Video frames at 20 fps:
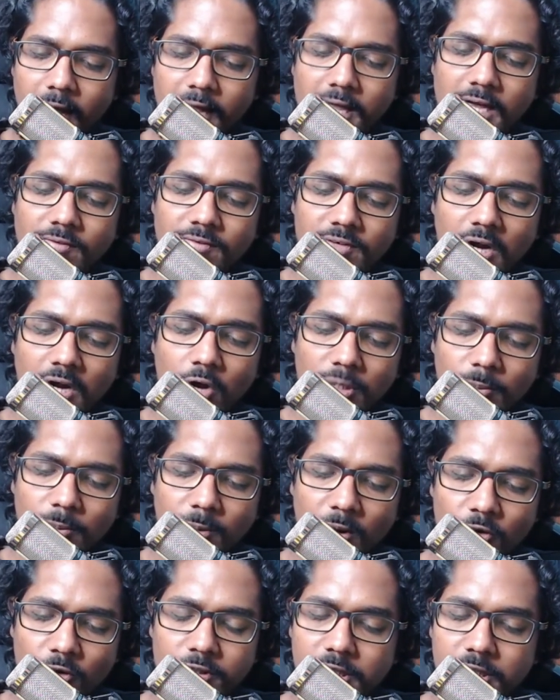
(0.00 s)
I have a doubt
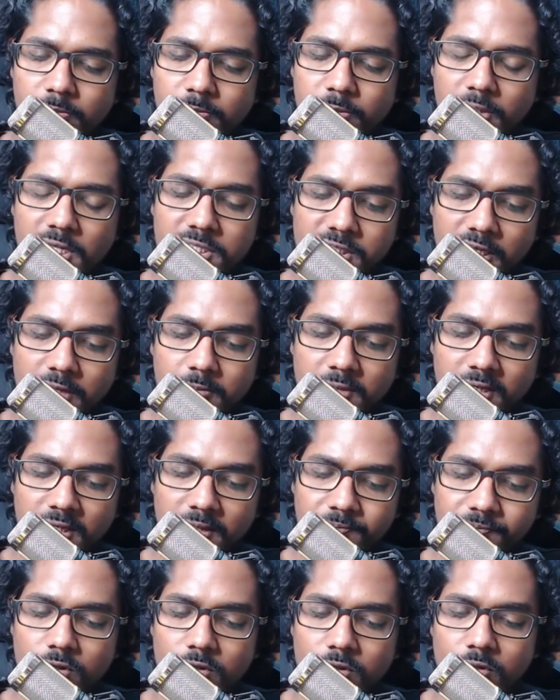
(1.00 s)
about this, please tell me.